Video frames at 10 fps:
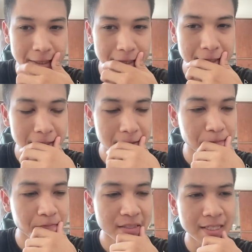Yeah, yeah.
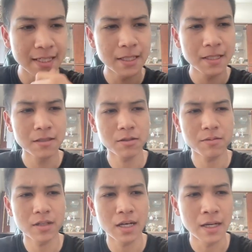
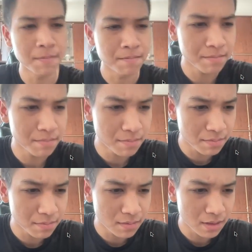So,
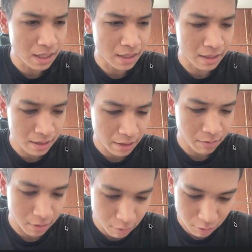I think I
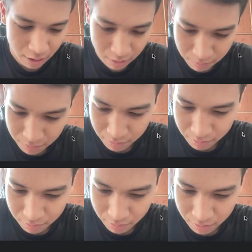will need your help
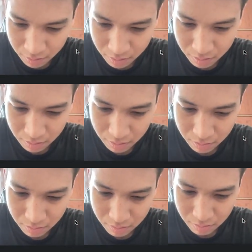with,
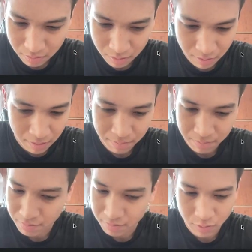you know,
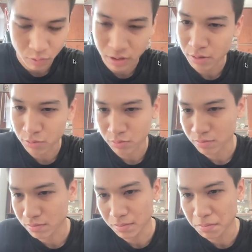we're
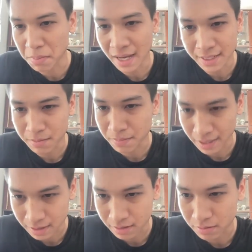bad at
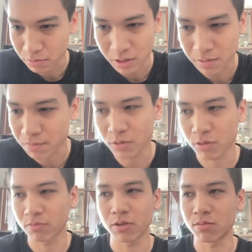backend.
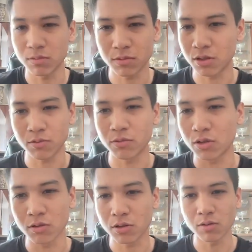We
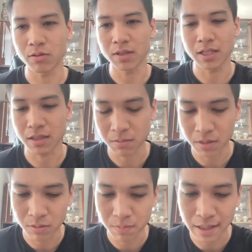don't know anything
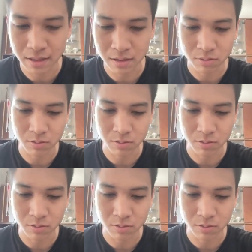about backend.